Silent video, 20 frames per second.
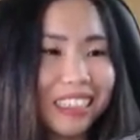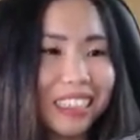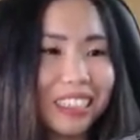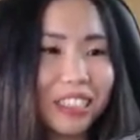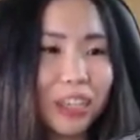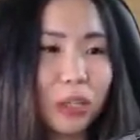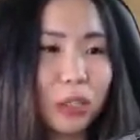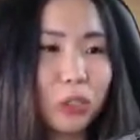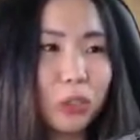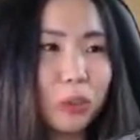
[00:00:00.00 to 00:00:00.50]

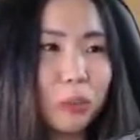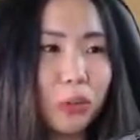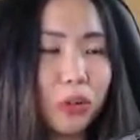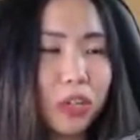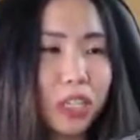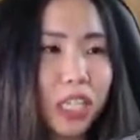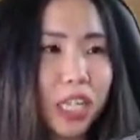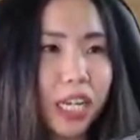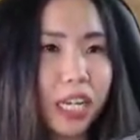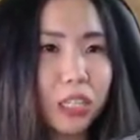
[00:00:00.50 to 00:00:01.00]
So 2
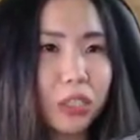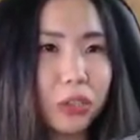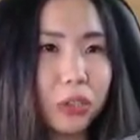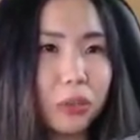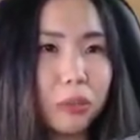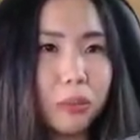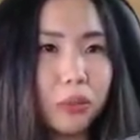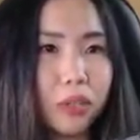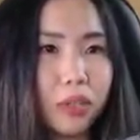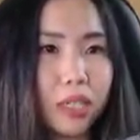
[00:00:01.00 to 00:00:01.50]
more, Chair.
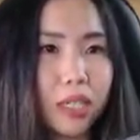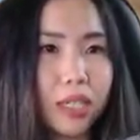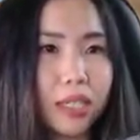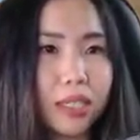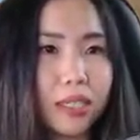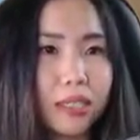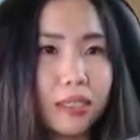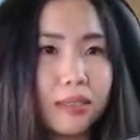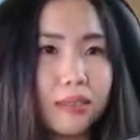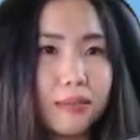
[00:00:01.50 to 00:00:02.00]
2 more.
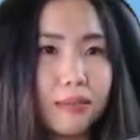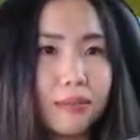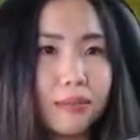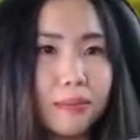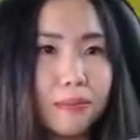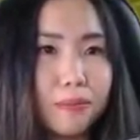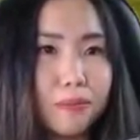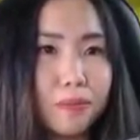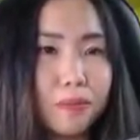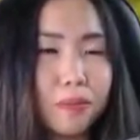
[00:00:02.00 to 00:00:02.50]
Yeah,
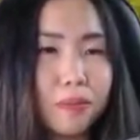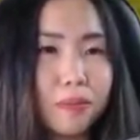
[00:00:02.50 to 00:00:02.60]
I can hear